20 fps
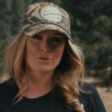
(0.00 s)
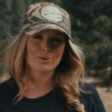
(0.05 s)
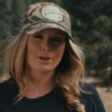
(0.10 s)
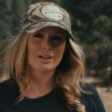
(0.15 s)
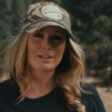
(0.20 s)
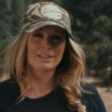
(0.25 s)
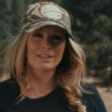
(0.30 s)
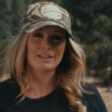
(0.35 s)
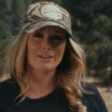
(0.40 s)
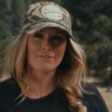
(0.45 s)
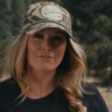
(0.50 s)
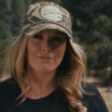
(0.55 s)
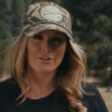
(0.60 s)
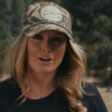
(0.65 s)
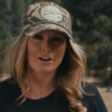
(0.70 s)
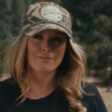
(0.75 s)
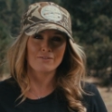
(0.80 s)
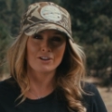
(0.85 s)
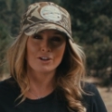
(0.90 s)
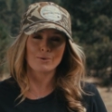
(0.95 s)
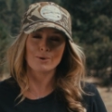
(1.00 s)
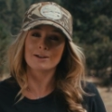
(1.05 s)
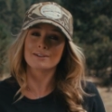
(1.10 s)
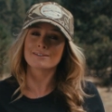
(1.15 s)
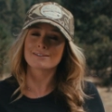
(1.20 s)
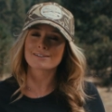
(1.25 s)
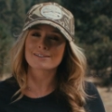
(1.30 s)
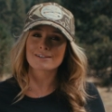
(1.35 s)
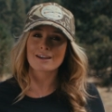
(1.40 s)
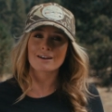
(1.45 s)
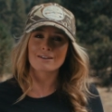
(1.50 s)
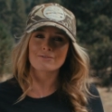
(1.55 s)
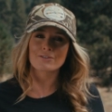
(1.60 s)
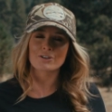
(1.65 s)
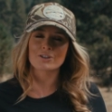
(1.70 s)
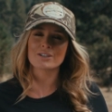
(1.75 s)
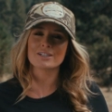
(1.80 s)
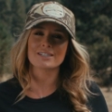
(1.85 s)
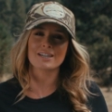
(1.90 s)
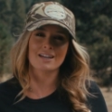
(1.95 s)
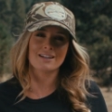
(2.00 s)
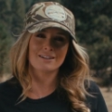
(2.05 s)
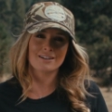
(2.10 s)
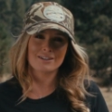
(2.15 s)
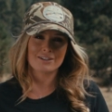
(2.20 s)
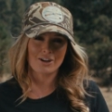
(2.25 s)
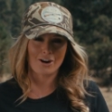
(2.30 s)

directly in front of you instead of your intended